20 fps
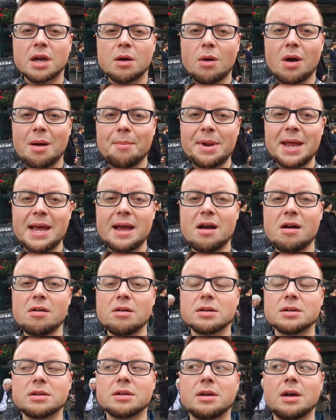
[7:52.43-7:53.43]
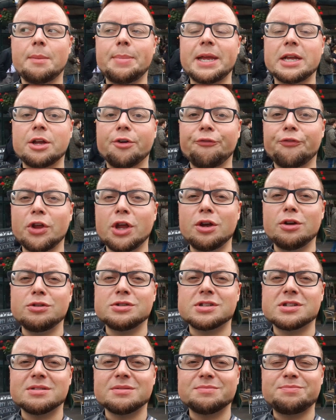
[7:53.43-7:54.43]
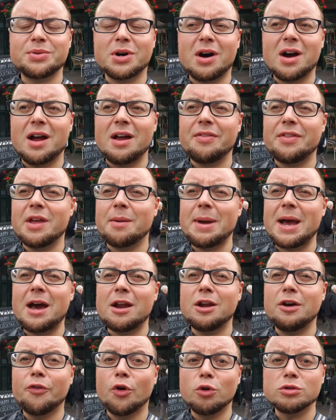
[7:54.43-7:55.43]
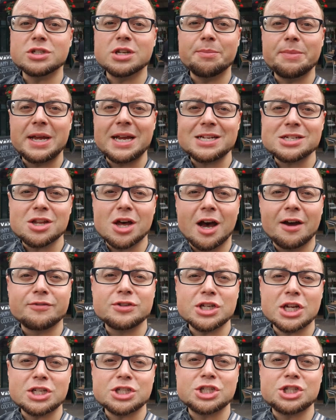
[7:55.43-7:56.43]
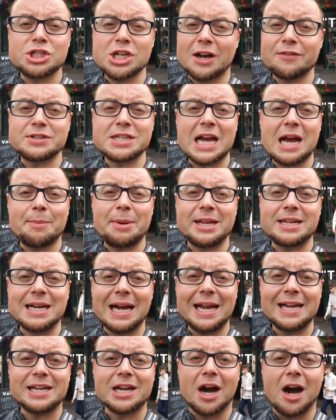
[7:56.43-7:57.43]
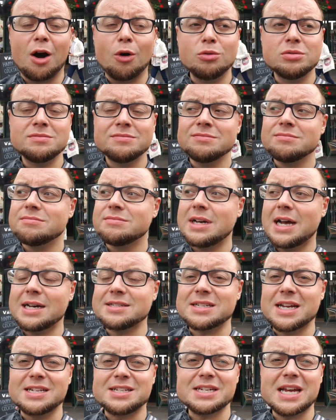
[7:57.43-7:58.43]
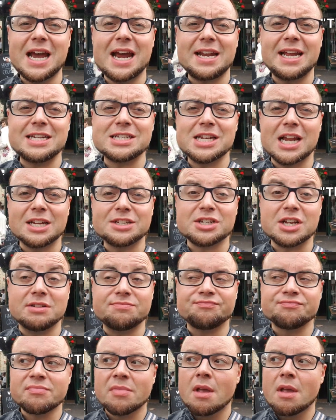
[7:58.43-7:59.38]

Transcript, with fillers: So I'm now a bit confused by the amount of awesomeness that I've just shoved down my cake hole, as they say in East London.